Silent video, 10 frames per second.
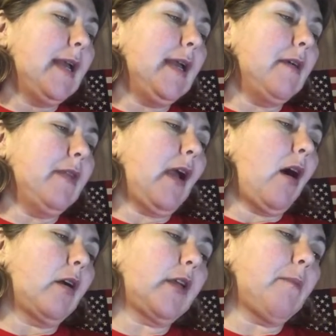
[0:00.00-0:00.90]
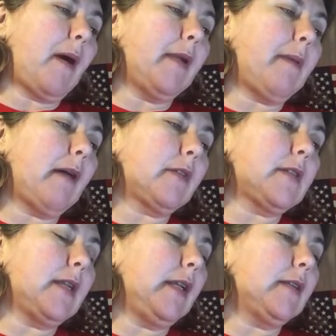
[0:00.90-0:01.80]
in the occupied
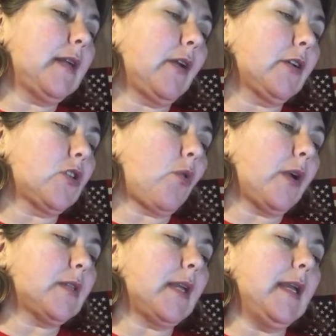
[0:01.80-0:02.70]
Palestinian territories.